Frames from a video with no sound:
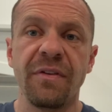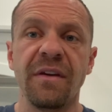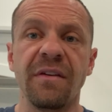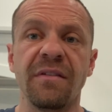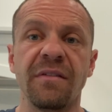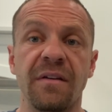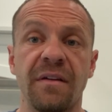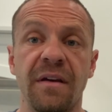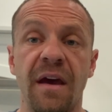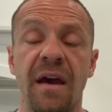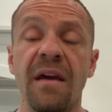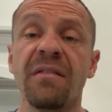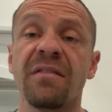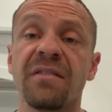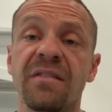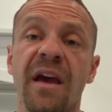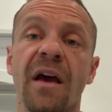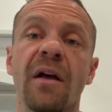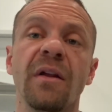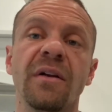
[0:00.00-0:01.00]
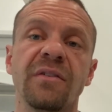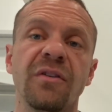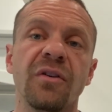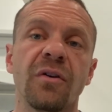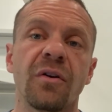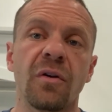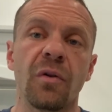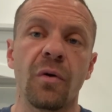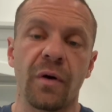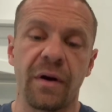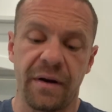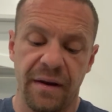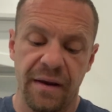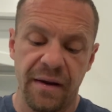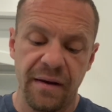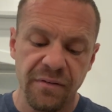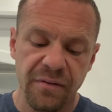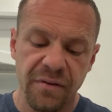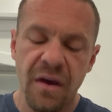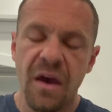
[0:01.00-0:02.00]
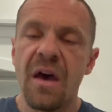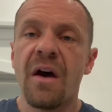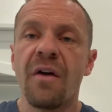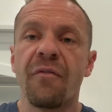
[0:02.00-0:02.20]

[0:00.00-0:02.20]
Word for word: these a day. Scale it to your caloric needs.